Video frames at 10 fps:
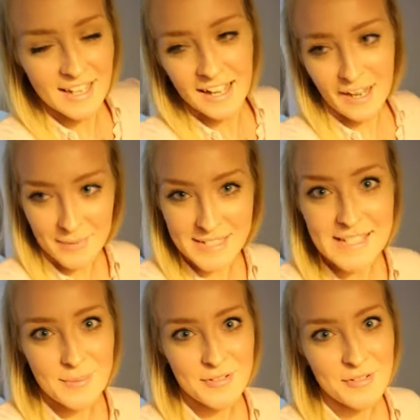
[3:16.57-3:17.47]
As I
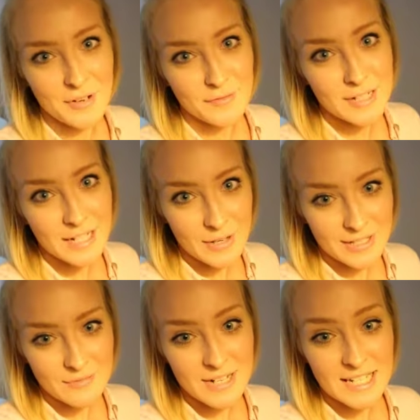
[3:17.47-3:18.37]
said before, I've really got
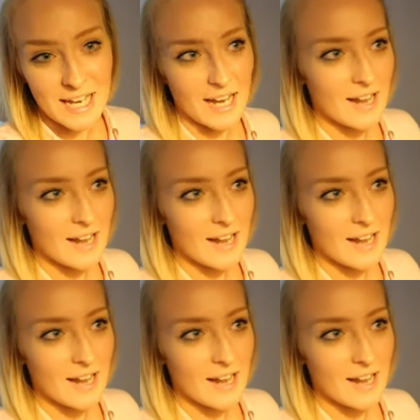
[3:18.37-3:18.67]
into reading